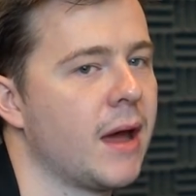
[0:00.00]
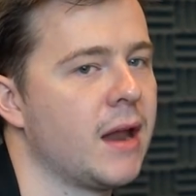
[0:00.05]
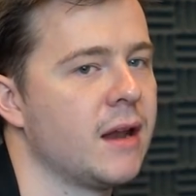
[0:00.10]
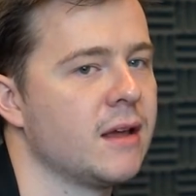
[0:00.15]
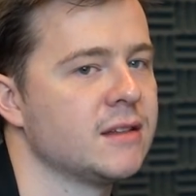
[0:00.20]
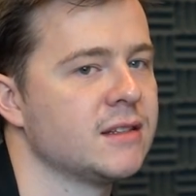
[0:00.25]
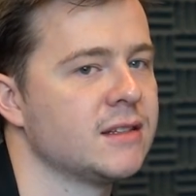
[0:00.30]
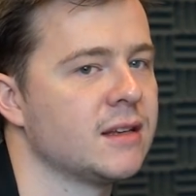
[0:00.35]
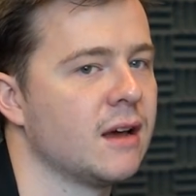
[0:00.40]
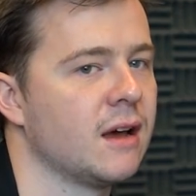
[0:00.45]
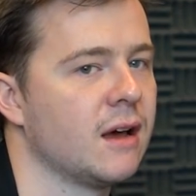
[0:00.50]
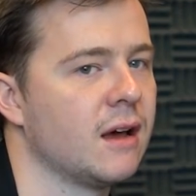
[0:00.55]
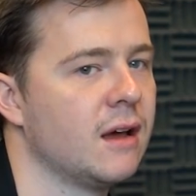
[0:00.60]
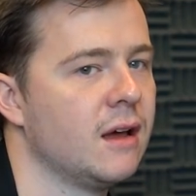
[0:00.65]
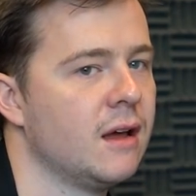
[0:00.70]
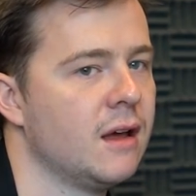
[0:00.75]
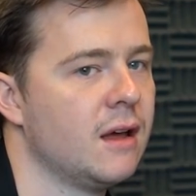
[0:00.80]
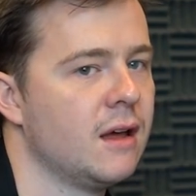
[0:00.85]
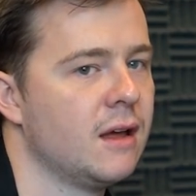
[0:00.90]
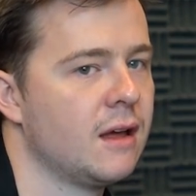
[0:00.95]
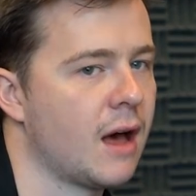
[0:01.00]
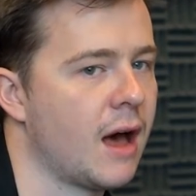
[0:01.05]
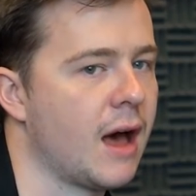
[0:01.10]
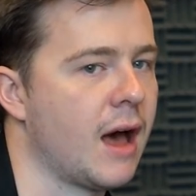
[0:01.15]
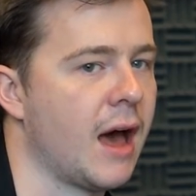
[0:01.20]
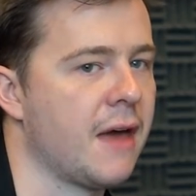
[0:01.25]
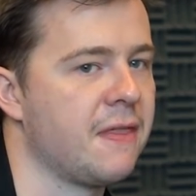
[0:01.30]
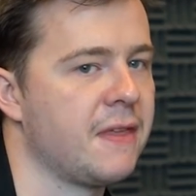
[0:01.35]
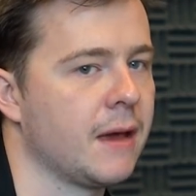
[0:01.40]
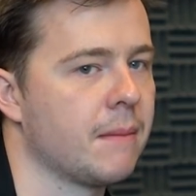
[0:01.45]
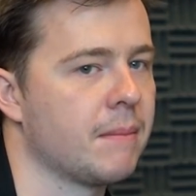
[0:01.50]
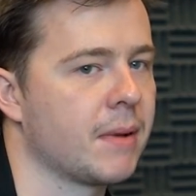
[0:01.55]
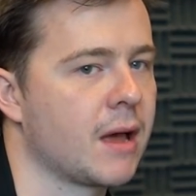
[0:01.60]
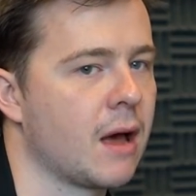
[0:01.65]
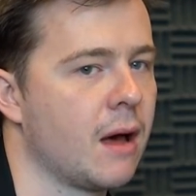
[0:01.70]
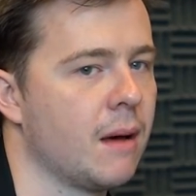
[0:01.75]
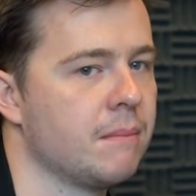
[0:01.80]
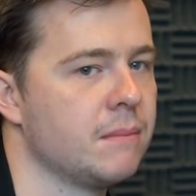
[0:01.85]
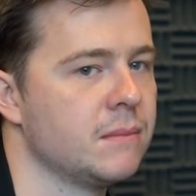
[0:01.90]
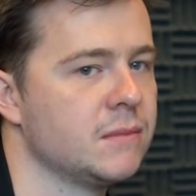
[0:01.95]
And it's, I think it
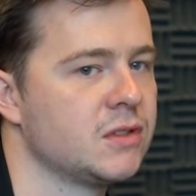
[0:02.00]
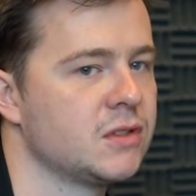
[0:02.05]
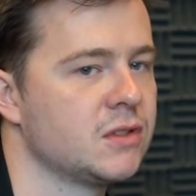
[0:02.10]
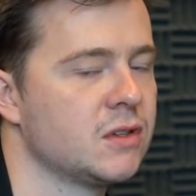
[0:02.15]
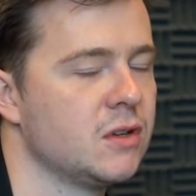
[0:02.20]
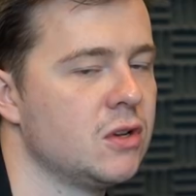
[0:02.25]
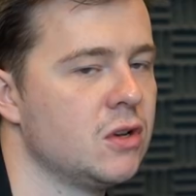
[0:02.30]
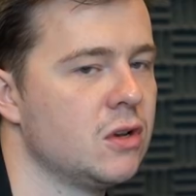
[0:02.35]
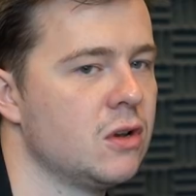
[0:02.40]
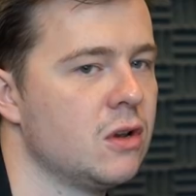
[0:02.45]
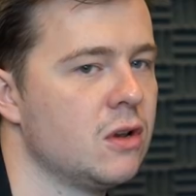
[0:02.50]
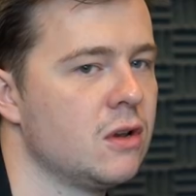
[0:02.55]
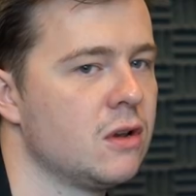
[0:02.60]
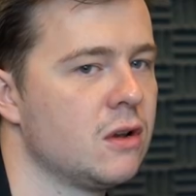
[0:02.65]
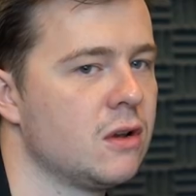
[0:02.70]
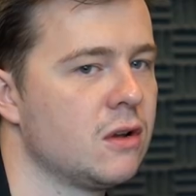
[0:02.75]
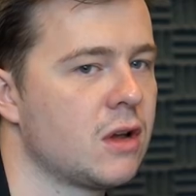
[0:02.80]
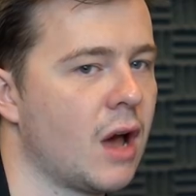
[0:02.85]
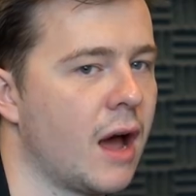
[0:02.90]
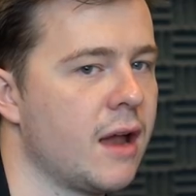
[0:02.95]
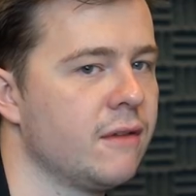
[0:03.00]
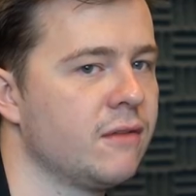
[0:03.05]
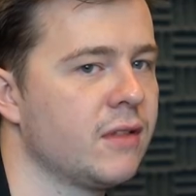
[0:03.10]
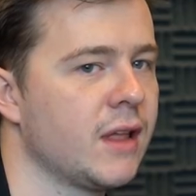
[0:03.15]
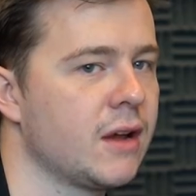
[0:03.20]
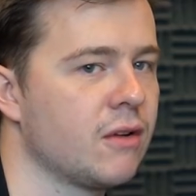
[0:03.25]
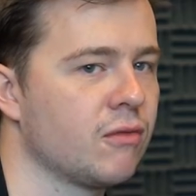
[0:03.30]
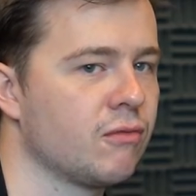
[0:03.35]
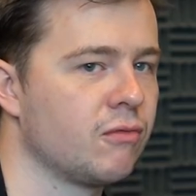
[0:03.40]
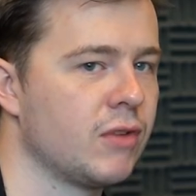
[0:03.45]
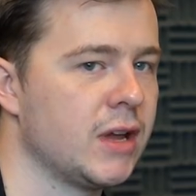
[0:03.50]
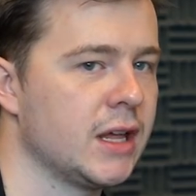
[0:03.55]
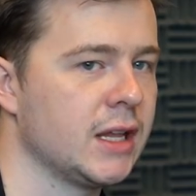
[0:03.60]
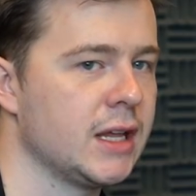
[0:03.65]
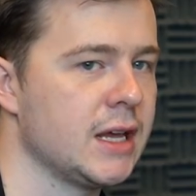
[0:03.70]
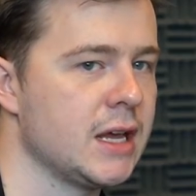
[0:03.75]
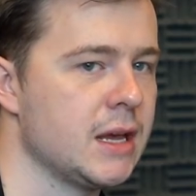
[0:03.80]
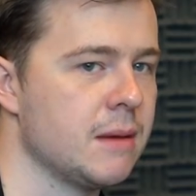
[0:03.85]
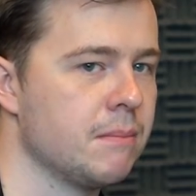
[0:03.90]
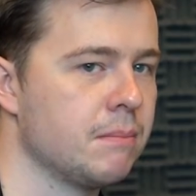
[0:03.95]
becomes kind of like
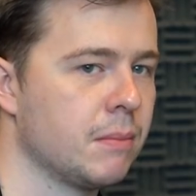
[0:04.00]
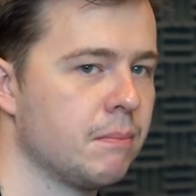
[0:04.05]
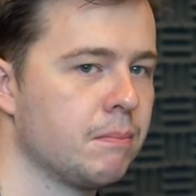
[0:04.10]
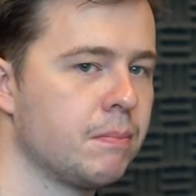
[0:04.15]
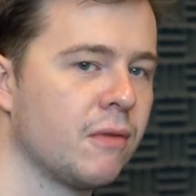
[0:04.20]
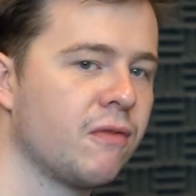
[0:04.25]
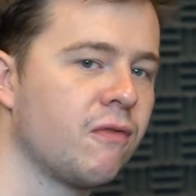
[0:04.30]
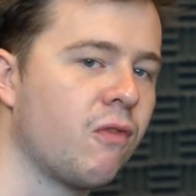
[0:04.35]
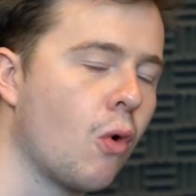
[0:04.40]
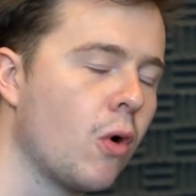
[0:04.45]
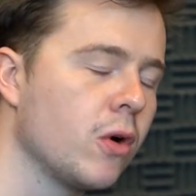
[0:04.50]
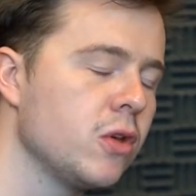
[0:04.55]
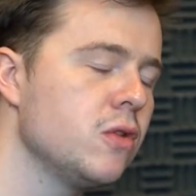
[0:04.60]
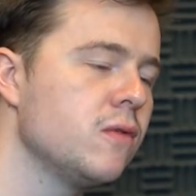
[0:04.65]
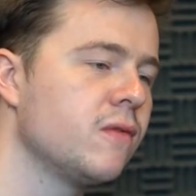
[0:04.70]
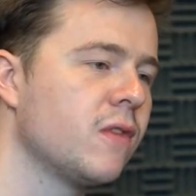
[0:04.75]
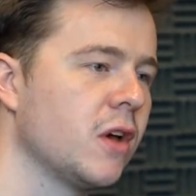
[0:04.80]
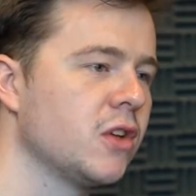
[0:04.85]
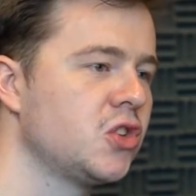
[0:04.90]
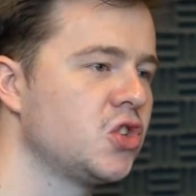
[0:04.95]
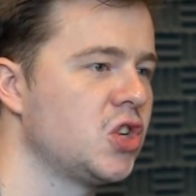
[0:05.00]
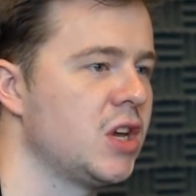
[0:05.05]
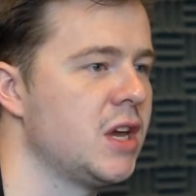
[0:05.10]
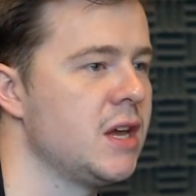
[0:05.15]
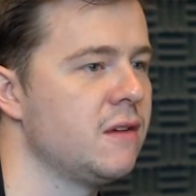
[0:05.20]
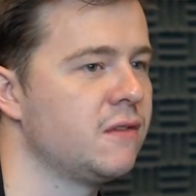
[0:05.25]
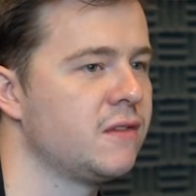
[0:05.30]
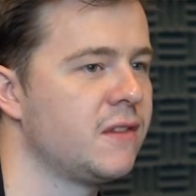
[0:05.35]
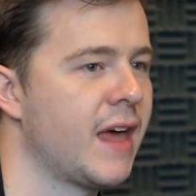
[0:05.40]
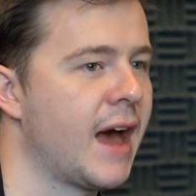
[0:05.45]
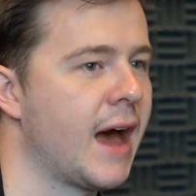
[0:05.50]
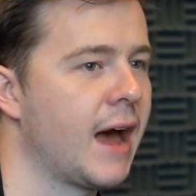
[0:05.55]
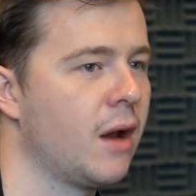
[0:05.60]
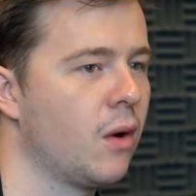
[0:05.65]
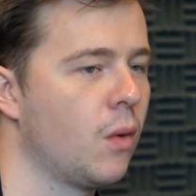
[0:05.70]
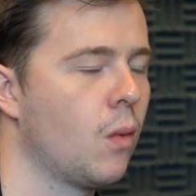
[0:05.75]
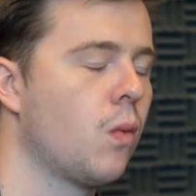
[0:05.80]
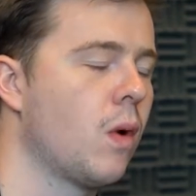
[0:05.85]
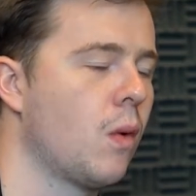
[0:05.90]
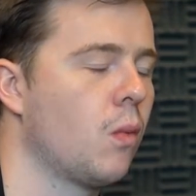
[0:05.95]
really before you've achieved that,
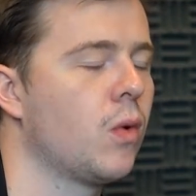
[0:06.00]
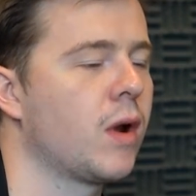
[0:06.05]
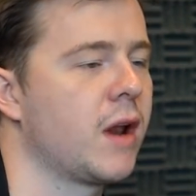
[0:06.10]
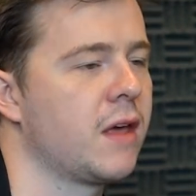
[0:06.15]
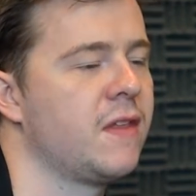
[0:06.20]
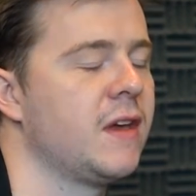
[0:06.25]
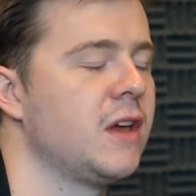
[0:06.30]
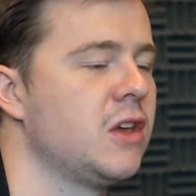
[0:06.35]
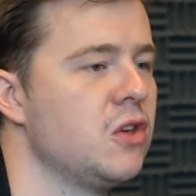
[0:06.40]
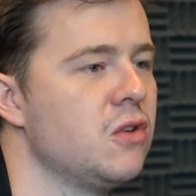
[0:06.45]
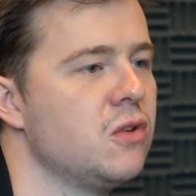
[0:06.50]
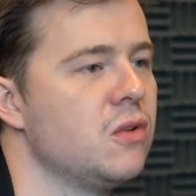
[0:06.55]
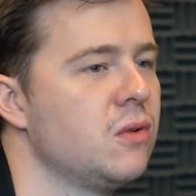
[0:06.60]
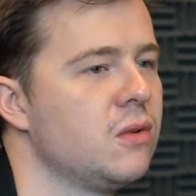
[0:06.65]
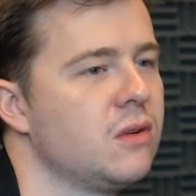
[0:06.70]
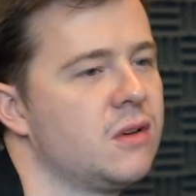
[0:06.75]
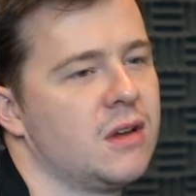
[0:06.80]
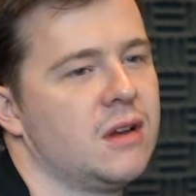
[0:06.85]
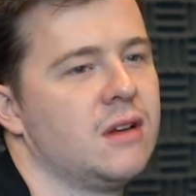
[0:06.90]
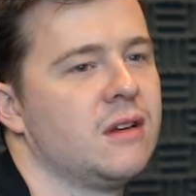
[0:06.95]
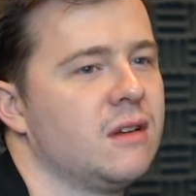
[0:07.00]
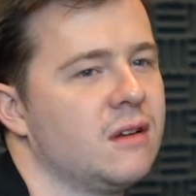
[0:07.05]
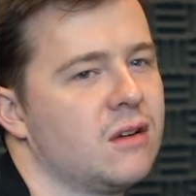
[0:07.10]
what I think you can